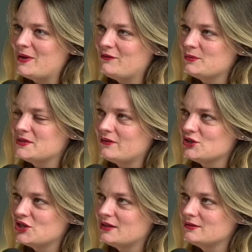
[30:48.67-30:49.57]
went from
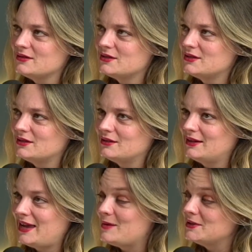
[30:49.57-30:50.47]
seven channels to
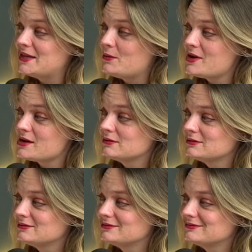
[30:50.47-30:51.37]
cable network
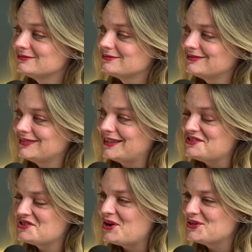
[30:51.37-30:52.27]

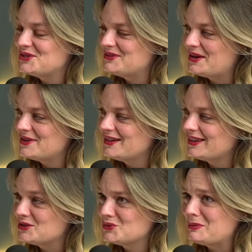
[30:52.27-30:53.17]
and cartoon network
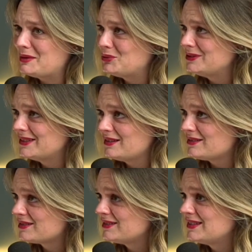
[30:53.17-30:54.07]
and a swimming pool in the
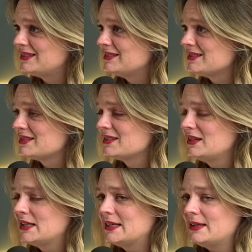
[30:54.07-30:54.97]
garden and,
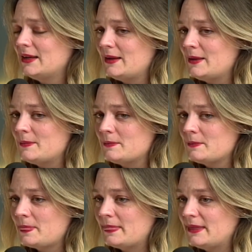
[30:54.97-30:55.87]

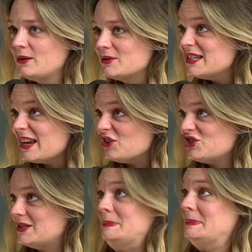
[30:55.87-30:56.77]
you know, and
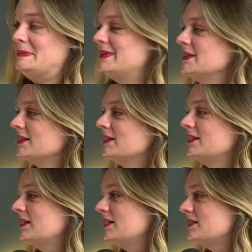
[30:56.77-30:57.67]
teenagedom.
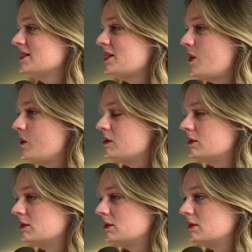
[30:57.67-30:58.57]
So,
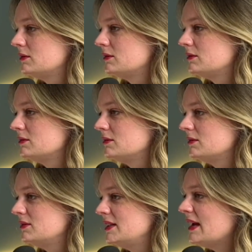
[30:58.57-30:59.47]

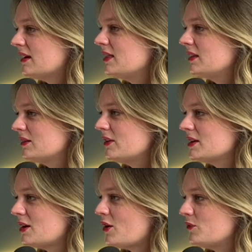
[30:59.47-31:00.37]
yeah, I think the
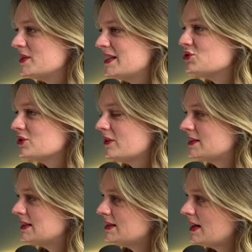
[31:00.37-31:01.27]
first half was introverted. The